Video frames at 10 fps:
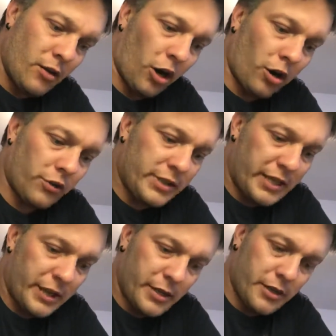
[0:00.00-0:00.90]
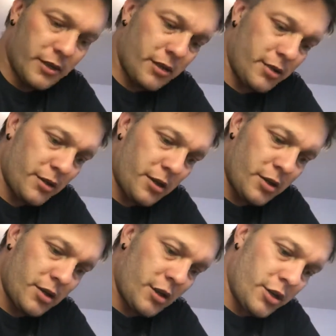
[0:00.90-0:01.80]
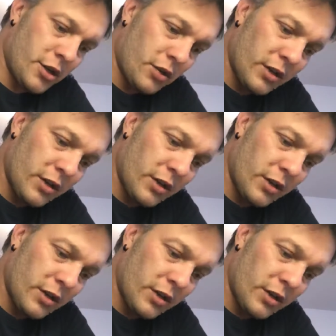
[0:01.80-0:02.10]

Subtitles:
artsy, you know,